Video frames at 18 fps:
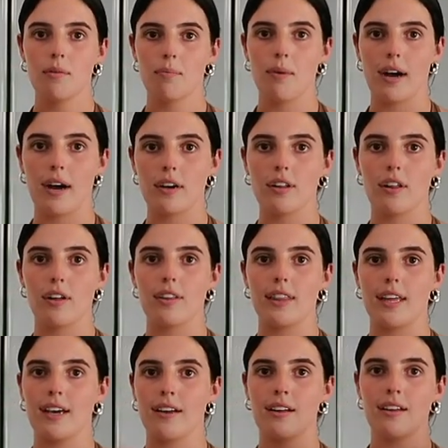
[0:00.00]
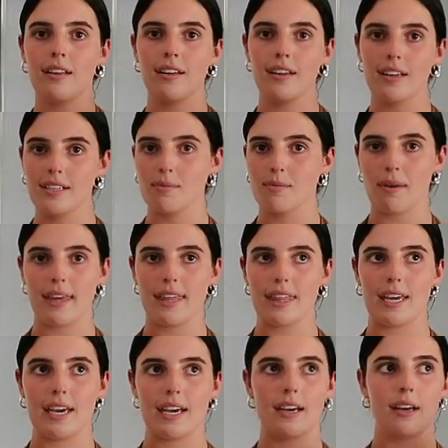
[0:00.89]
Brown clothing is my
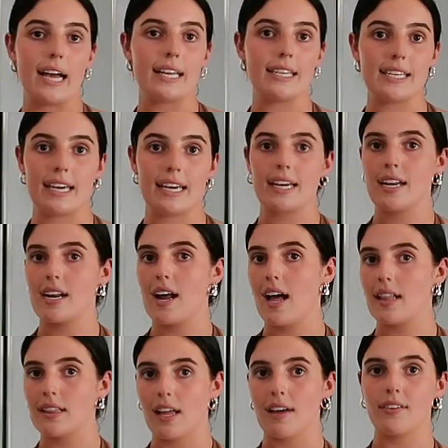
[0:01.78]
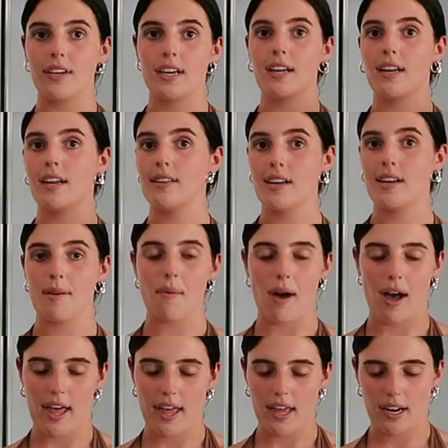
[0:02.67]
thing. I see it, I love it, and then I
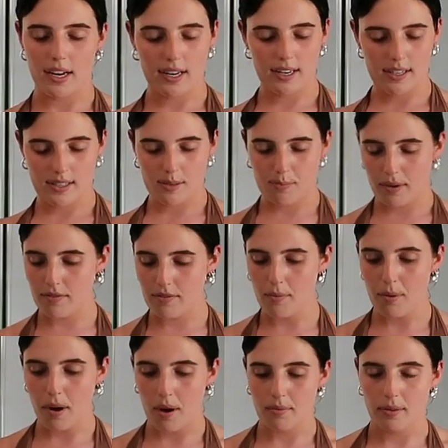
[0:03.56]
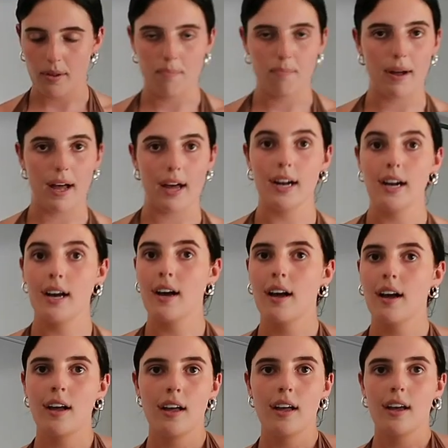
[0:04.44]
buy it. It's a bit of a problem, but
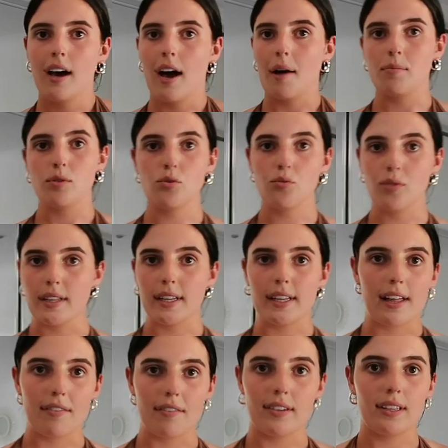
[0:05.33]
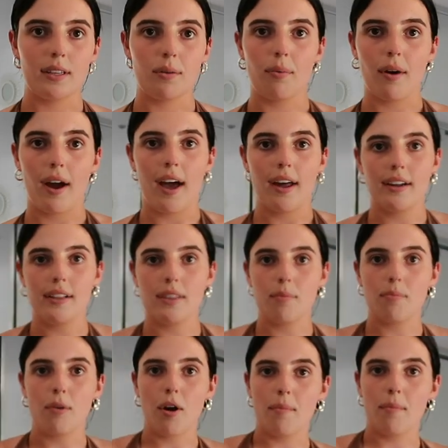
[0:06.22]
I'm just really loving the brown at
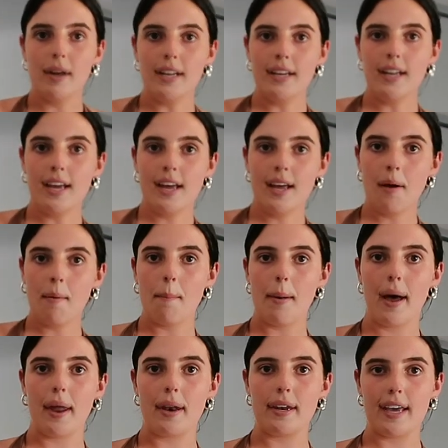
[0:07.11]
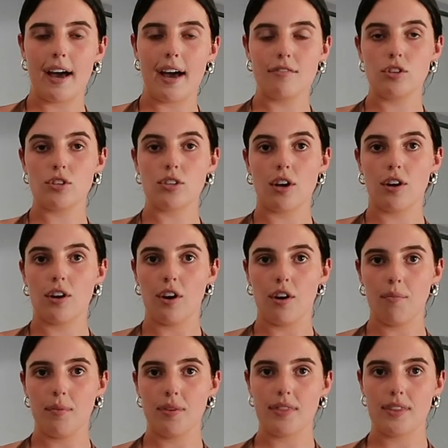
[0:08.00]
the moment. But yeah, I've just got it
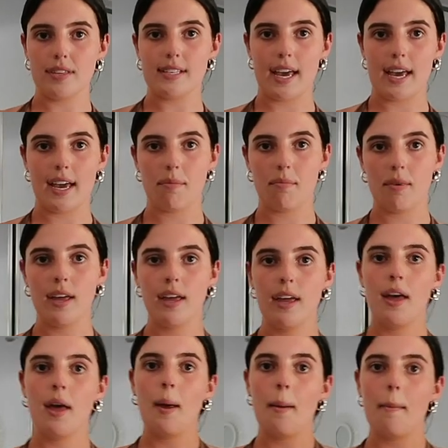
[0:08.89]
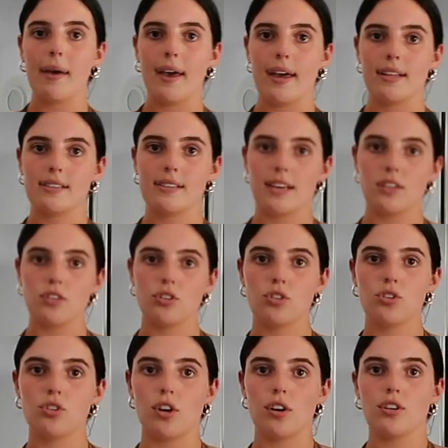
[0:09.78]
on with the same pants I
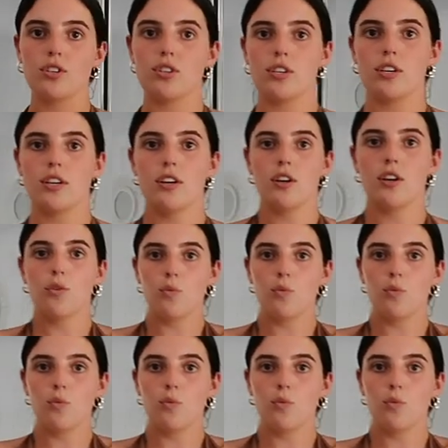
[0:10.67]
just showed you.